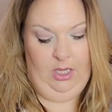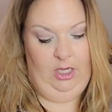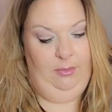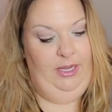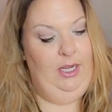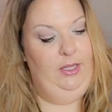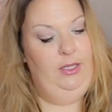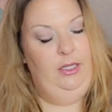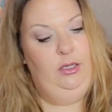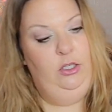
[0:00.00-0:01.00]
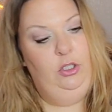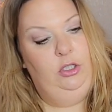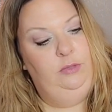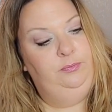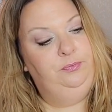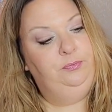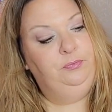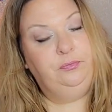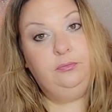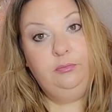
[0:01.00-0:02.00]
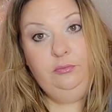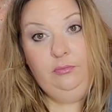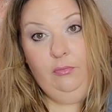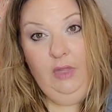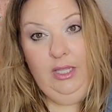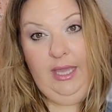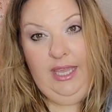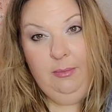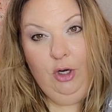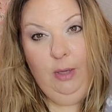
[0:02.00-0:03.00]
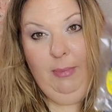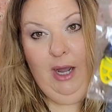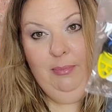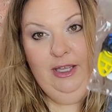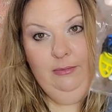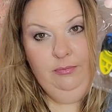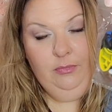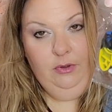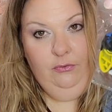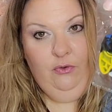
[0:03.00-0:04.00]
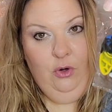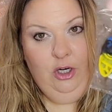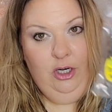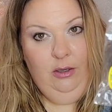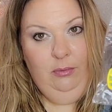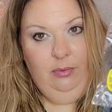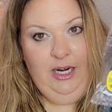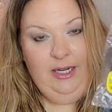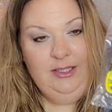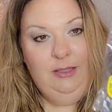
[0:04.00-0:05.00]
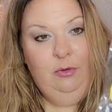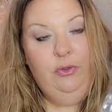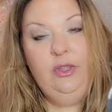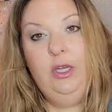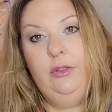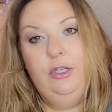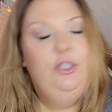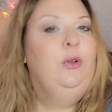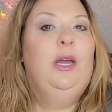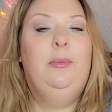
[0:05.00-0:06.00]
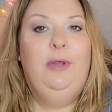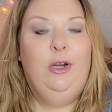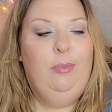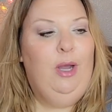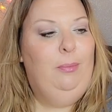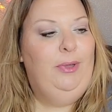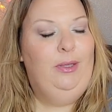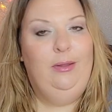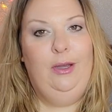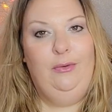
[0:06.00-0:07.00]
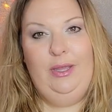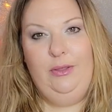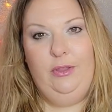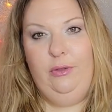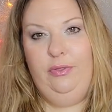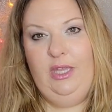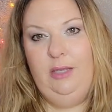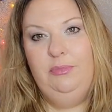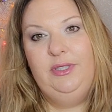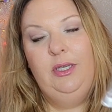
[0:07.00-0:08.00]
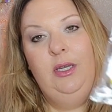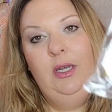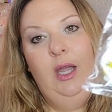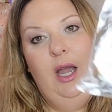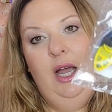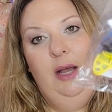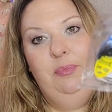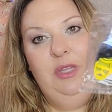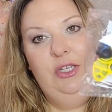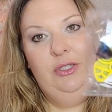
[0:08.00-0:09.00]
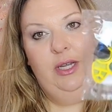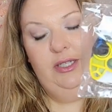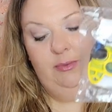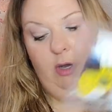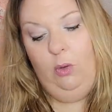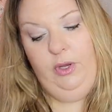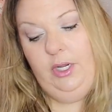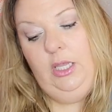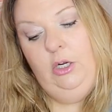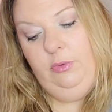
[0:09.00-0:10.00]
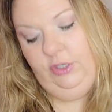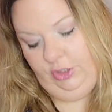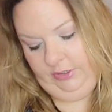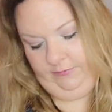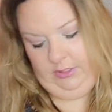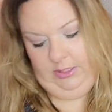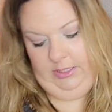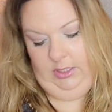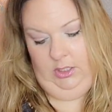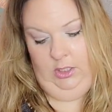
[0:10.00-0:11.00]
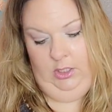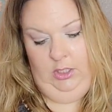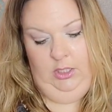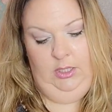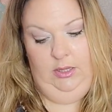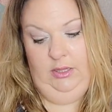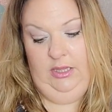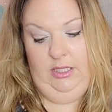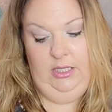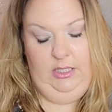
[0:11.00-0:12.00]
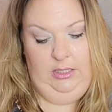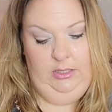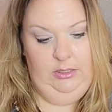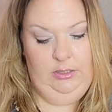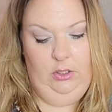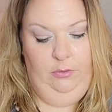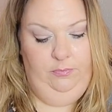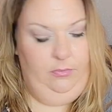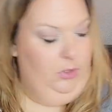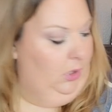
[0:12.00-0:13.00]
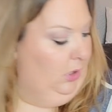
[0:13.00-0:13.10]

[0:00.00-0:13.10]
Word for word: I got a little gamer poppet for Braxton. Both the other 2 got a bigger poppet of like their themes. He just got a small one. It'll be just fine. These, oh,